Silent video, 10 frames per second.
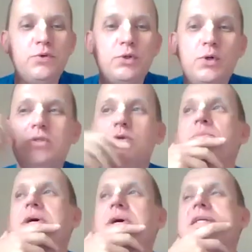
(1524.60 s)
forgot
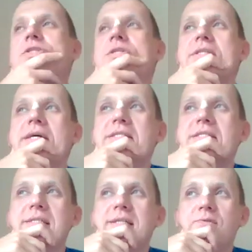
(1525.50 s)
to mention, that
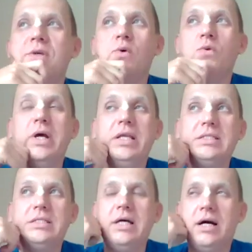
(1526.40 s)
we already
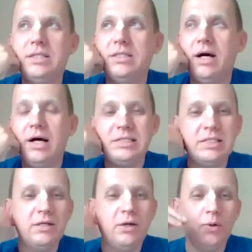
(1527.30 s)
started
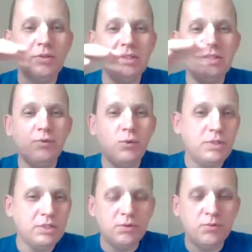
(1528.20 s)
asking all the
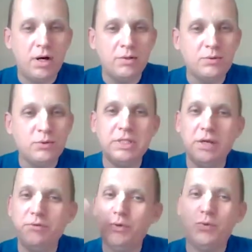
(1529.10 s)
devotees around to
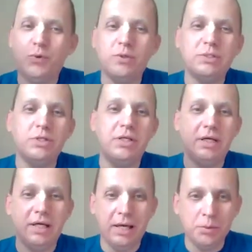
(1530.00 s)
say a few words at the
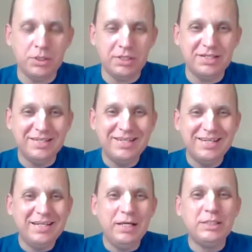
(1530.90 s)
camera
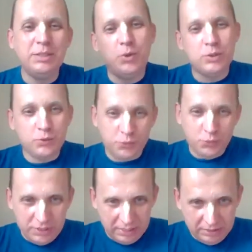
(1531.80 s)
in support of
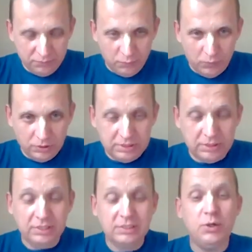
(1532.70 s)
Ukrainian
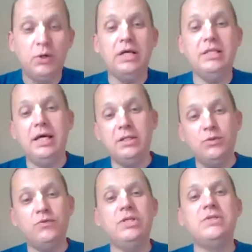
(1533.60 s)
devotees. At the
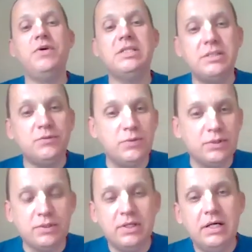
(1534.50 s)
end of this
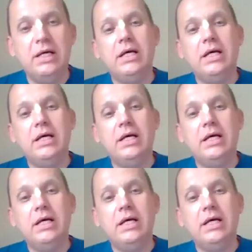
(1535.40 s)
festival,